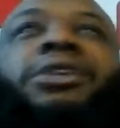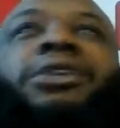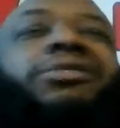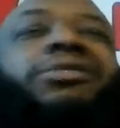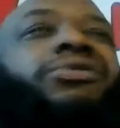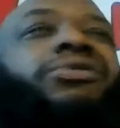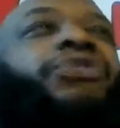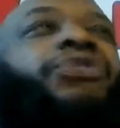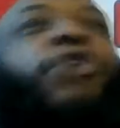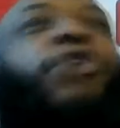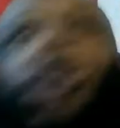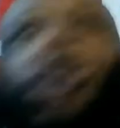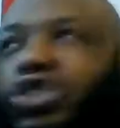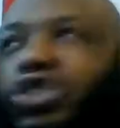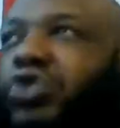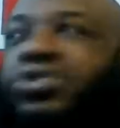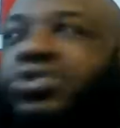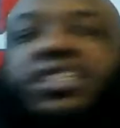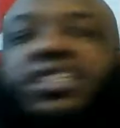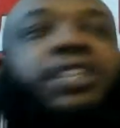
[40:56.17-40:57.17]

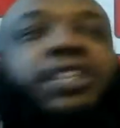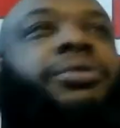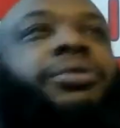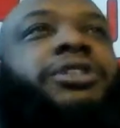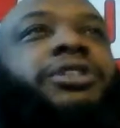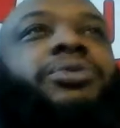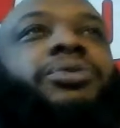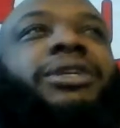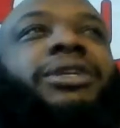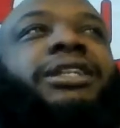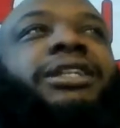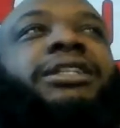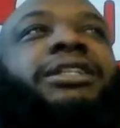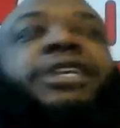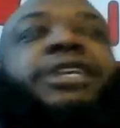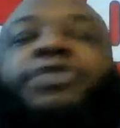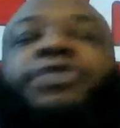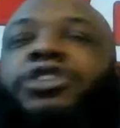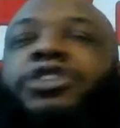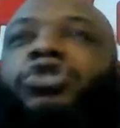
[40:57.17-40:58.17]
First two series with the
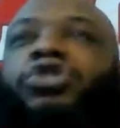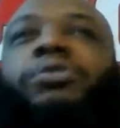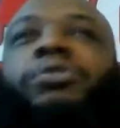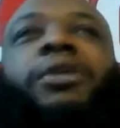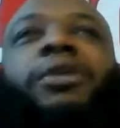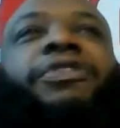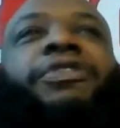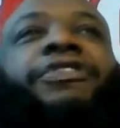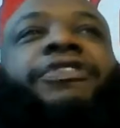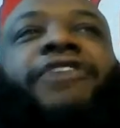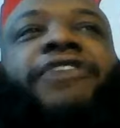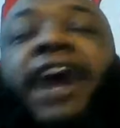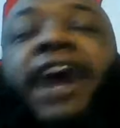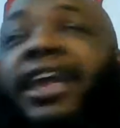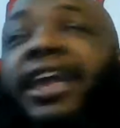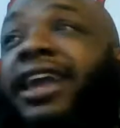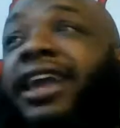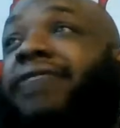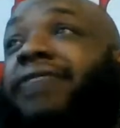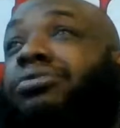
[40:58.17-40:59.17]
defense, New Milford
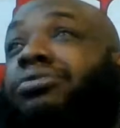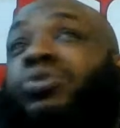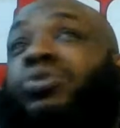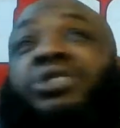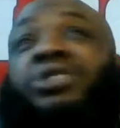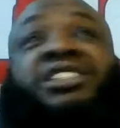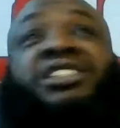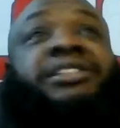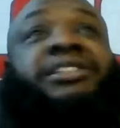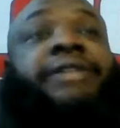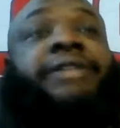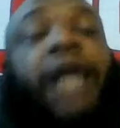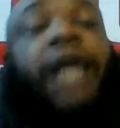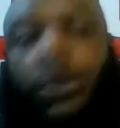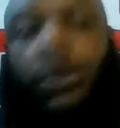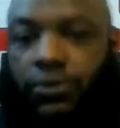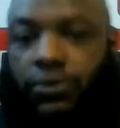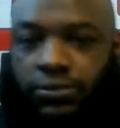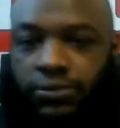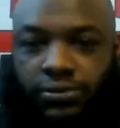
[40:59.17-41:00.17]
Fire was
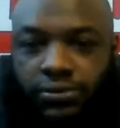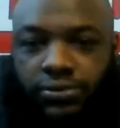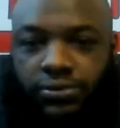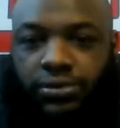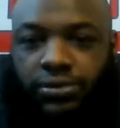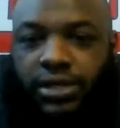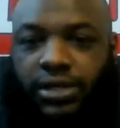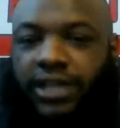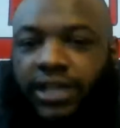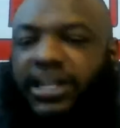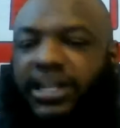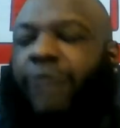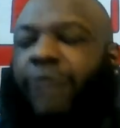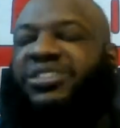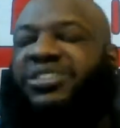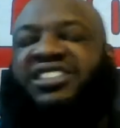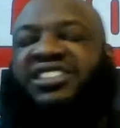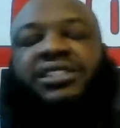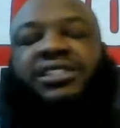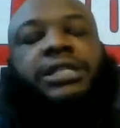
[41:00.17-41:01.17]
stout. They
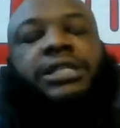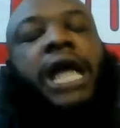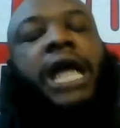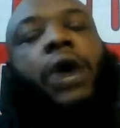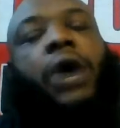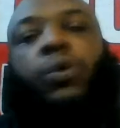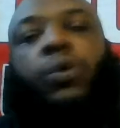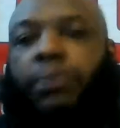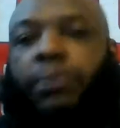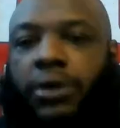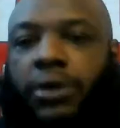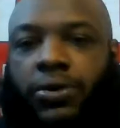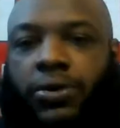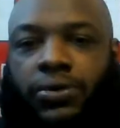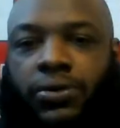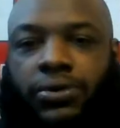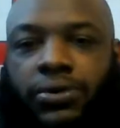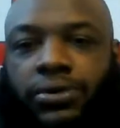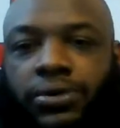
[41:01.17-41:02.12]
were stout, bro.